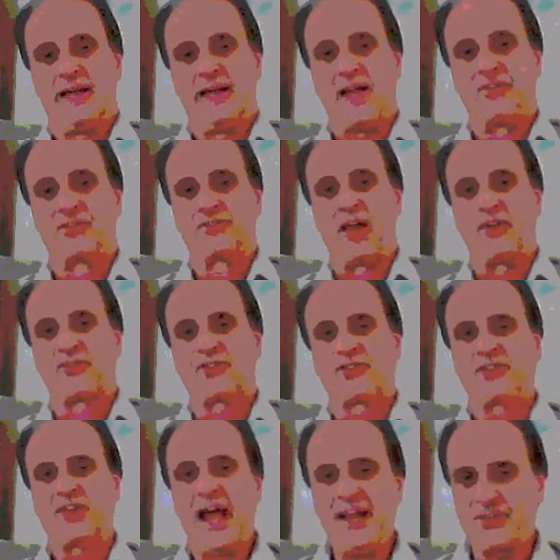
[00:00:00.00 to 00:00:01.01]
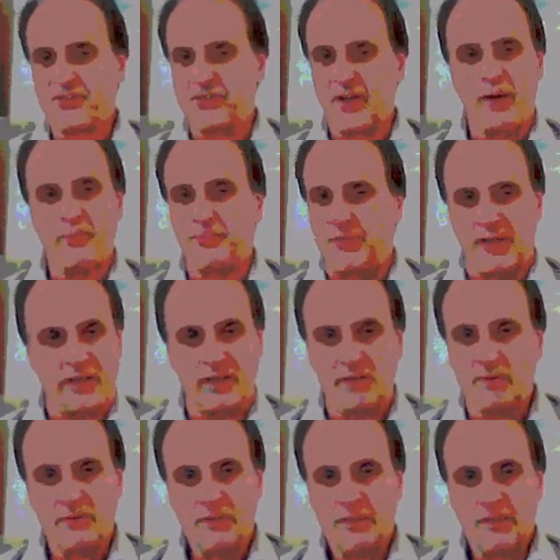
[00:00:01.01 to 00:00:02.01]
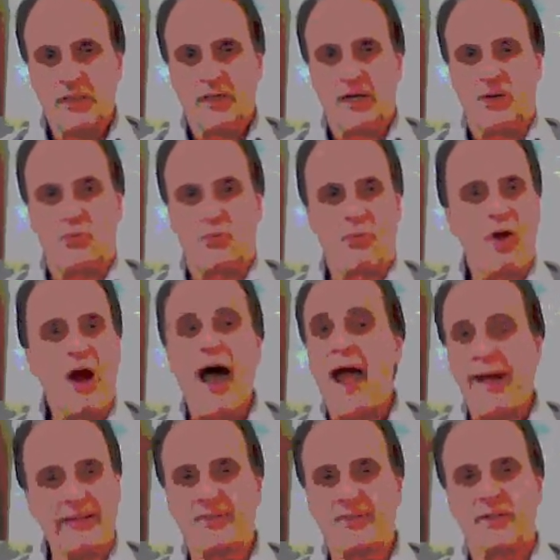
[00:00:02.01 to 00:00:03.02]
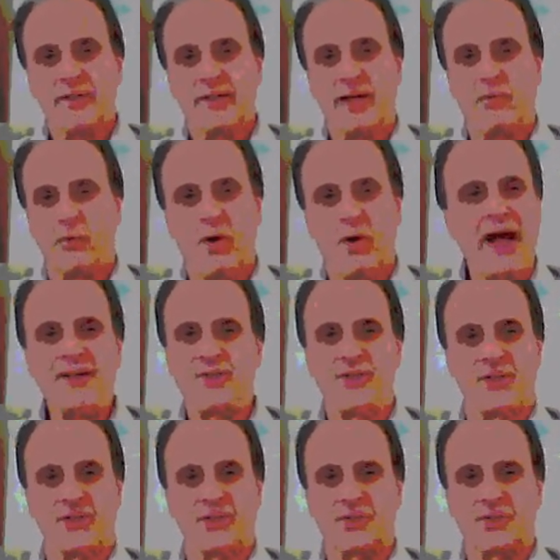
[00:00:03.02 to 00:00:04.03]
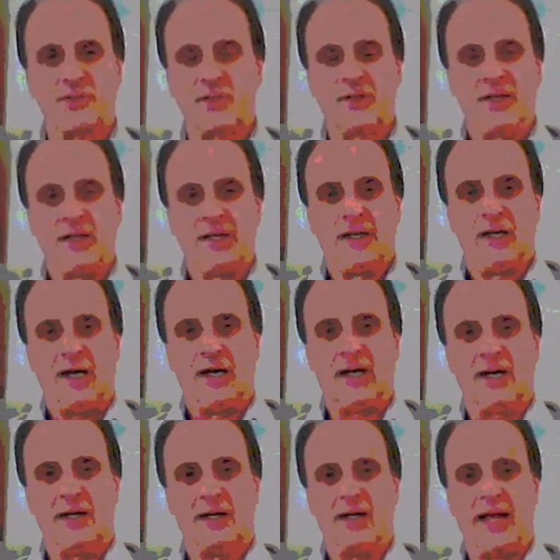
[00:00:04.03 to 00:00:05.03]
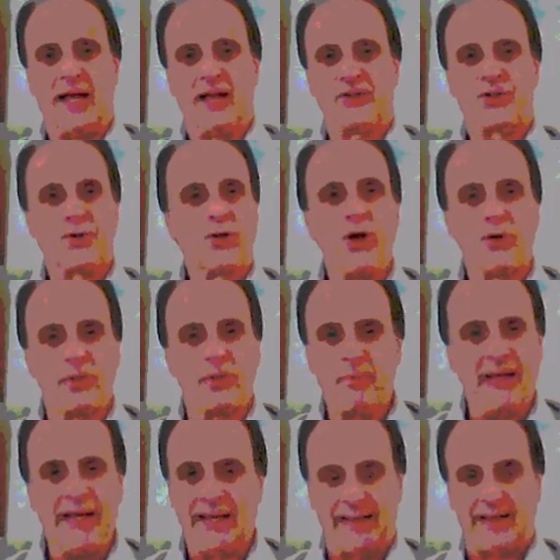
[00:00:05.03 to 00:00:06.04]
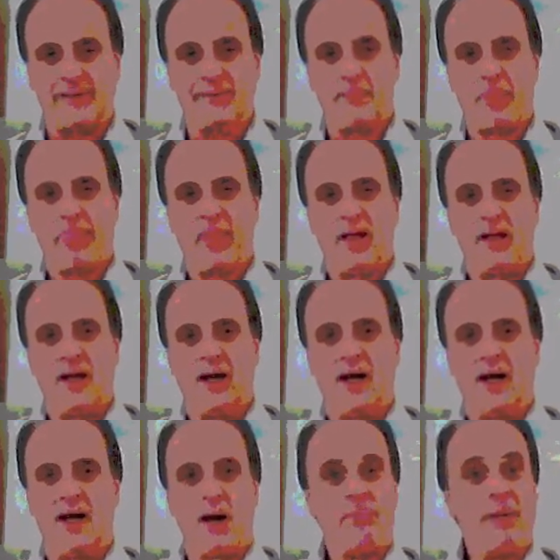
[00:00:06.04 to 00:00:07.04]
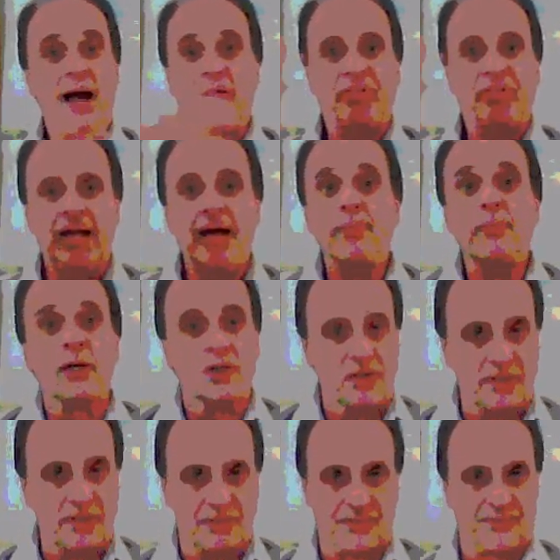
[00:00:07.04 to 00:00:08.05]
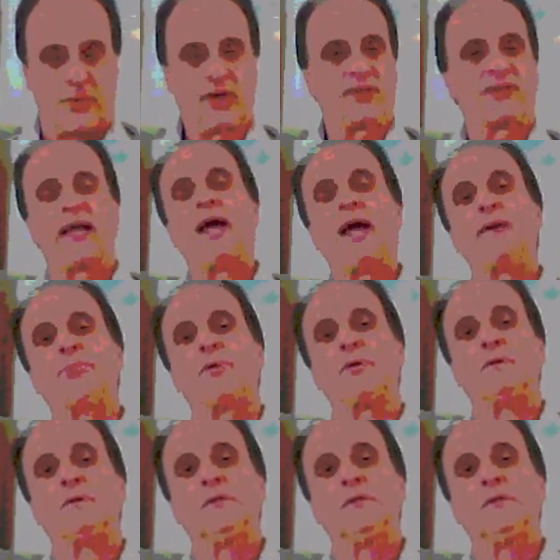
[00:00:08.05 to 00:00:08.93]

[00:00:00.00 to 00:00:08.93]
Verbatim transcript: and said, say something right and righteous and true to me about the immigrants, for example,